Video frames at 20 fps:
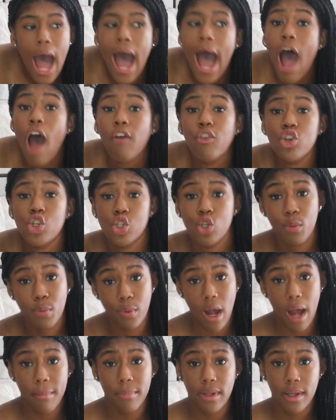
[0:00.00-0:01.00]
I have a shoe
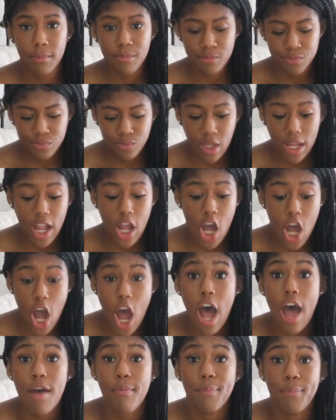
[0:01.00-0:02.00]
problem,
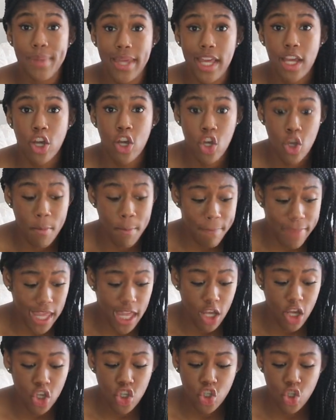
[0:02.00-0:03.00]
a big
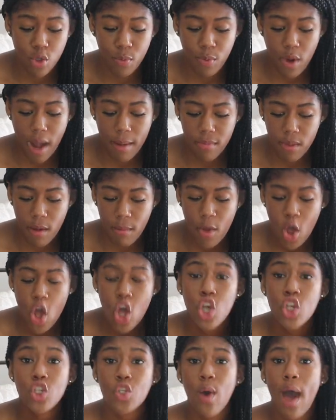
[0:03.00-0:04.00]
big shoe problem.
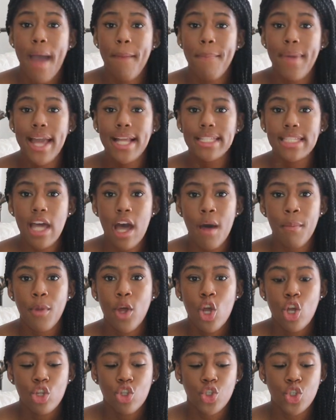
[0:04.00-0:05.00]
So I picked up
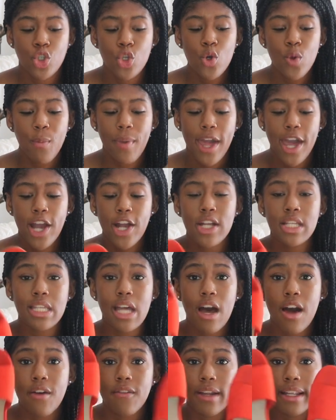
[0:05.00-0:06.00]
two pairs
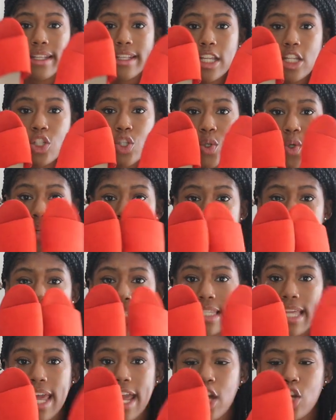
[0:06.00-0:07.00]
of little
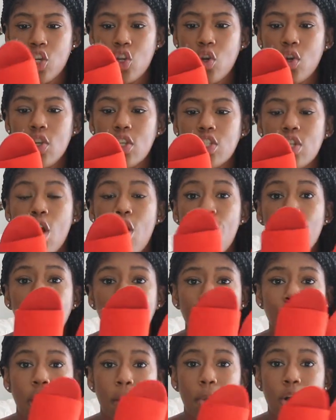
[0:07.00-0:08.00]
sandals
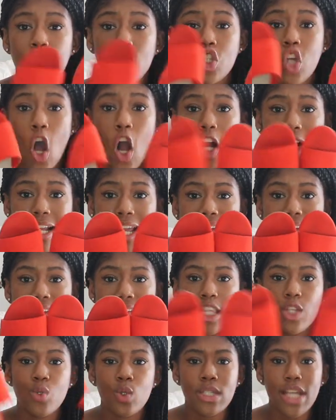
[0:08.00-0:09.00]
from Target,
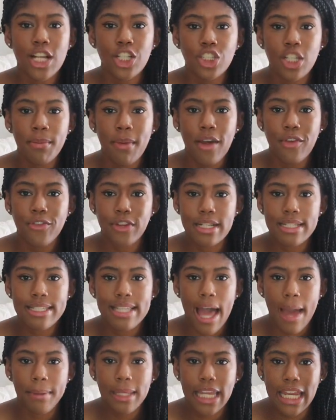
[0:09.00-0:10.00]
and this was actually my
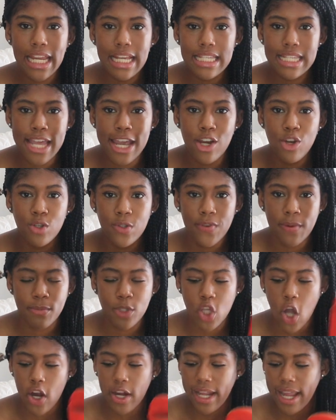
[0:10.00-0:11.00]
first time getting sandals from
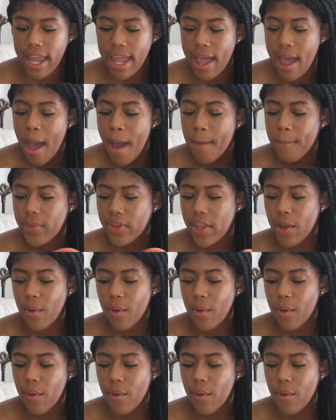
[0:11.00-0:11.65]
Target, but